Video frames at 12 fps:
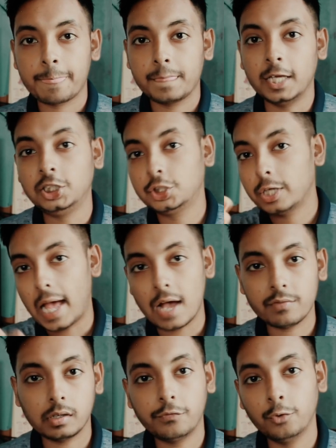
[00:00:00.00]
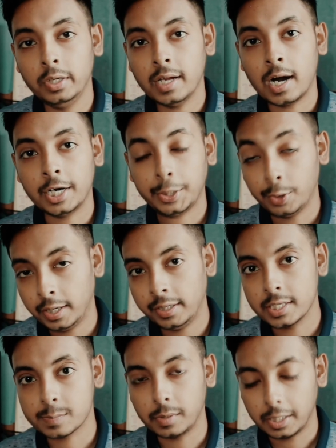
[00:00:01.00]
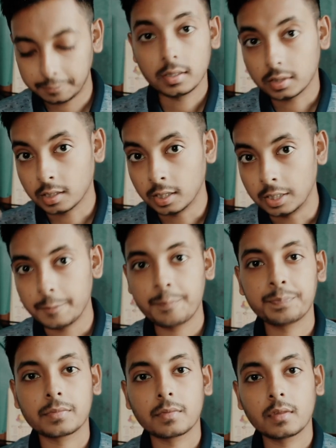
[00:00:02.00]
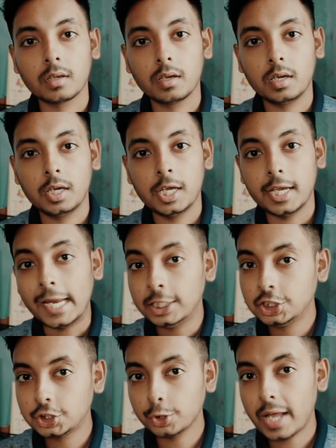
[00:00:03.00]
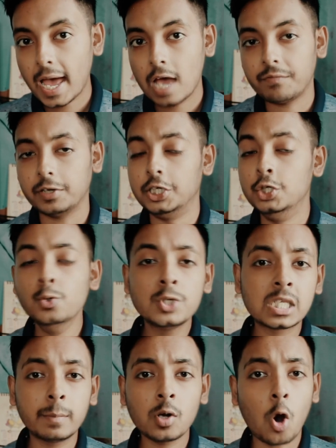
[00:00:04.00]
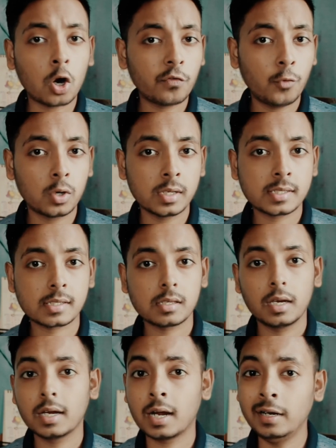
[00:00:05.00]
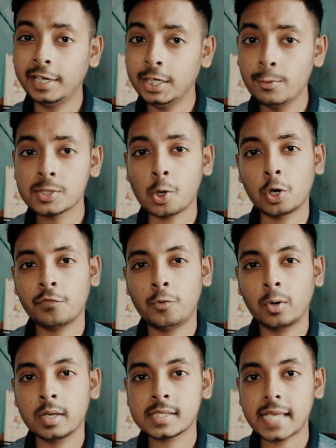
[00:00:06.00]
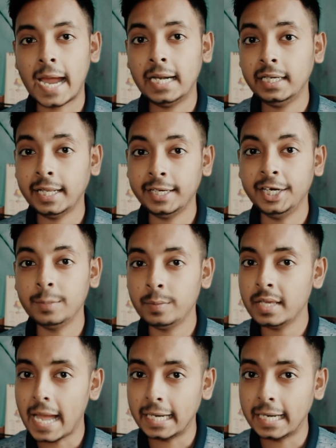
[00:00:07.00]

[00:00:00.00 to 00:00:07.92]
it should have a fully articulating display. Third, it should have usable autofocus, continuous autofocus at 1080p